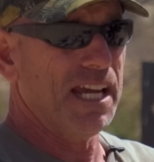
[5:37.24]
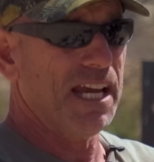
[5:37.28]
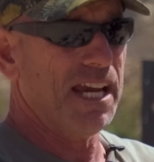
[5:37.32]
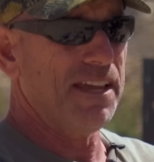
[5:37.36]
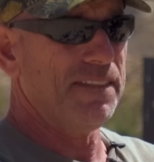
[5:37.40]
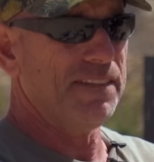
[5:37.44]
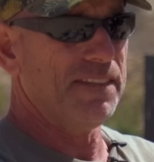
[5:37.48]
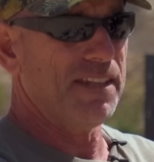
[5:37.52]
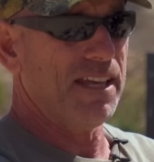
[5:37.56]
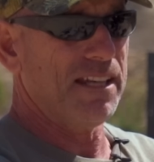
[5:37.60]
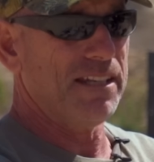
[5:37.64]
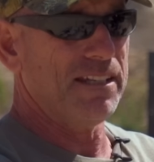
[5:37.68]

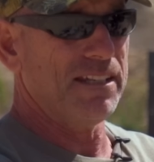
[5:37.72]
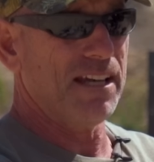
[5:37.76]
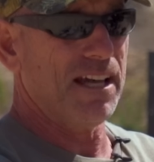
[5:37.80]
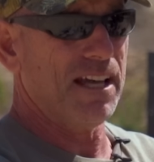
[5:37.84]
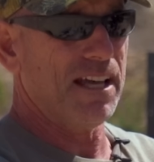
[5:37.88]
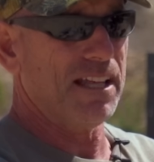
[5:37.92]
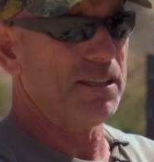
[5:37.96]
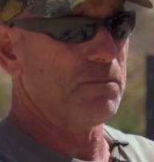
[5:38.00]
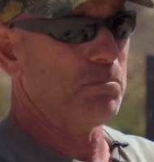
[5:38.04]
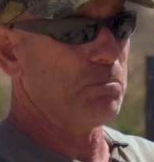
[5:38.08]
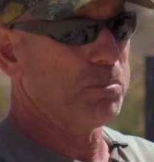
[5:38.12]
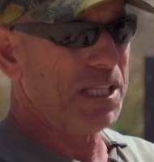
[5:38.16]
And then
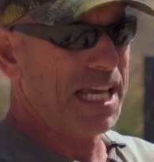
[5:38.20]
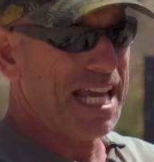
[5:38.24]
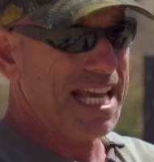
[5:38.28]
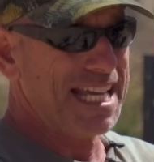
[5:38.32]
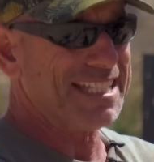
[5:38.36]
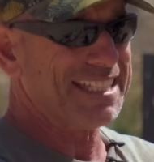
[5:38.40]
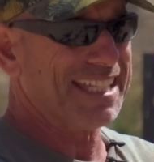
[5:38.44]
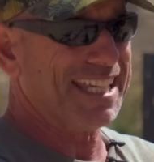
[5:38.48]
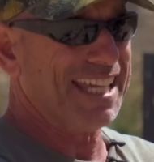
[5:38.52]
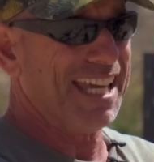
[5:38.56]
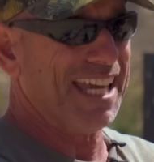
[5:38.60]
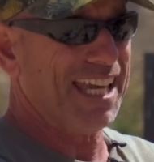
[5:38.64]
uh, the
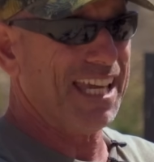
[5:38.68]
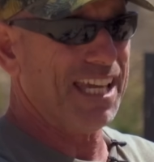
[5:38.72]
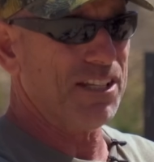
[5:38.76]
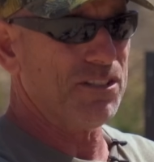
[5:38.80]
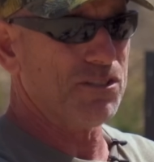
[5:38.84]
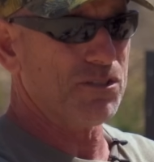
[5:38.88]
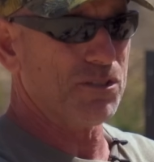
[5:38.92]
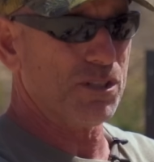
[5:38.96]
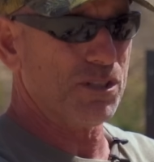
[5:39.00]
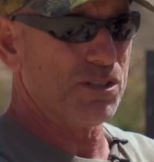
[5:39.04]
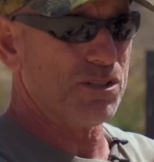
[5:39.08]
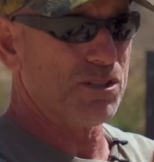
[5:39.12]
blast
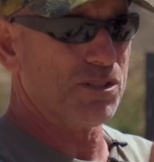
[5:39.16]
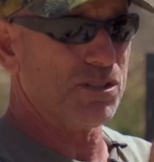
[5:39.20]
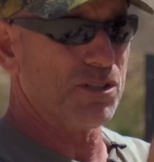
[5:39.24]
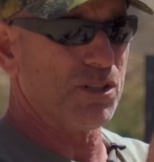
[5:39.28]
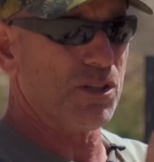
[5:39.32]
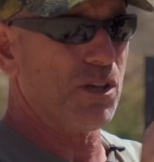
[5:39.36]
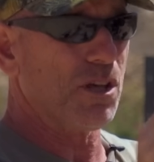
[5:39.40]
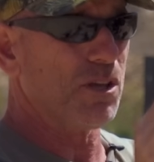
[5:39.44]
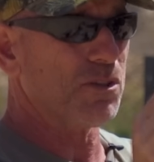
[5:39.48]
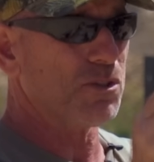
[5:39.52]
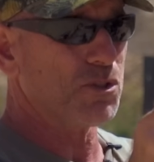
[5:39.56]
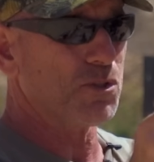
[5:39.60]
cage, this is
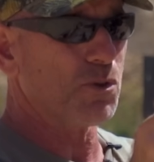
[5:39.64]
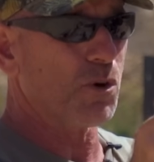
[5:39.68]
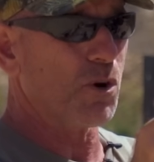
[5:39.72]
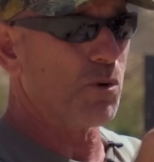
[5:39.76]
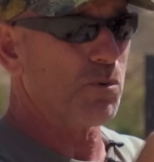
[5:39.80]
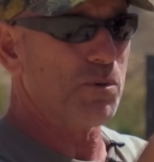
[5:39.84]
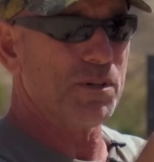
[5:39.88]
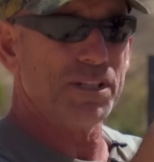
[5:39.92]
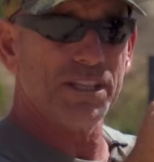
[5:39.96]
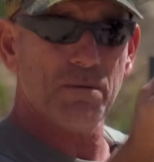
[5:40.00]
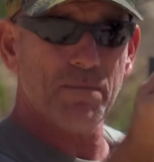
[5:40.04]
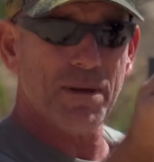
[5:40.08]
a, a,
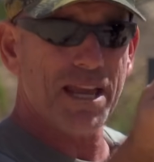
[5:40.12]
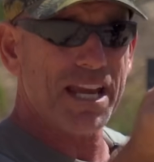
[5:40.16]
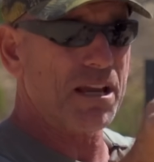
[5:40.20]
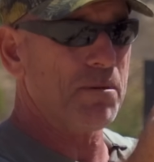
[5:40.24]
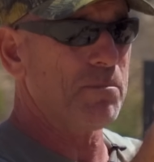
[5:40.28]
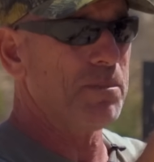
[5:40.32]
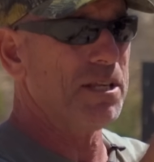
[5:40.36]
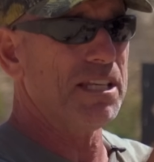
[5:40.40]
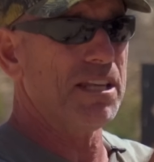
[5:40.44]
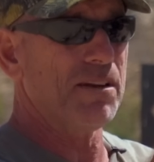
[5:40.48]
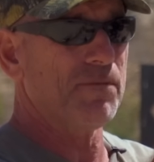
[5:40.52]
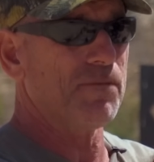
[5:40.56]
short one. They make
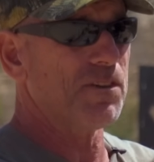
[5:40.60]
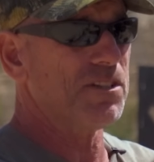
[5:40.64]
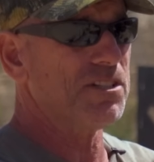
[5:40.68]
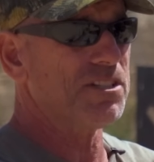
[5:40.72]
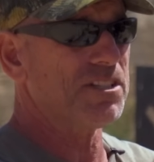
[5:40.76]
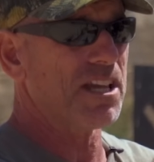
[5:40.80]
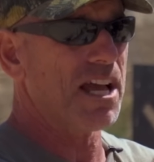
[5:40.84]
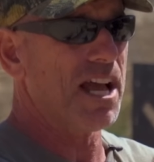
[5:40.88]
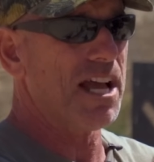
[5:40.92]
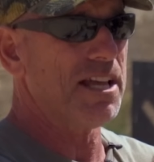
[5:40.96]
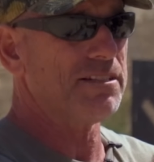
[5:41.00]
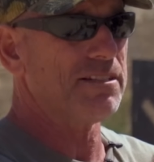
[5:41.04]
them in different
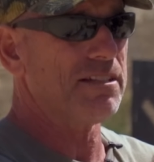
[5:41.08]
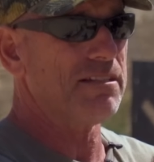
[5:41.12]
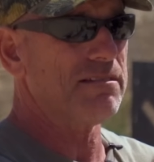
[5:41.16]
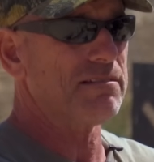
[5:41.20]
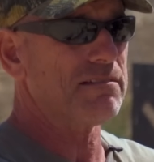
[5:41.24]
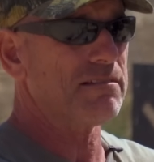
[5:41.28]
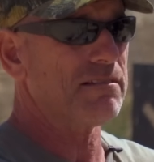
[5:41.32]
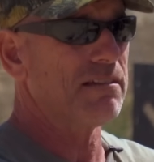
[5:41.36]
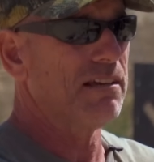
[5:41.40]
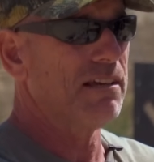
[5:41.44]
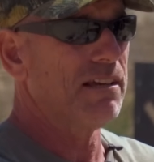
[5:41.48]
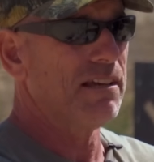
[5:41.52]

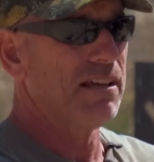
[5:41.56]
sizes